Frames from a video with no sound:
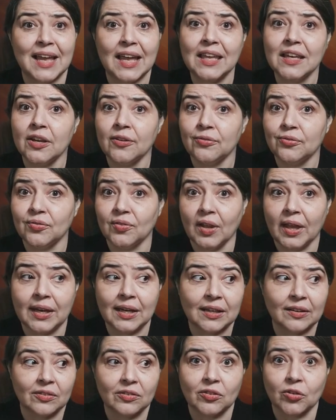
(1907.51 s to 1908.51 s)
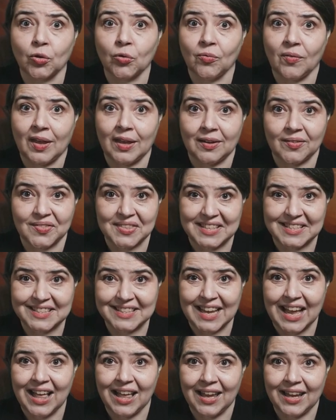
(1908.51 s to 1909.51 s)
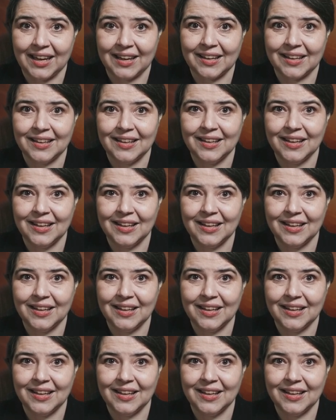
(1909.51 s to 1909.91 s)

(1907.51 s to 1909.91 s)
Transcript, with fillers: data flooding survey of the sky,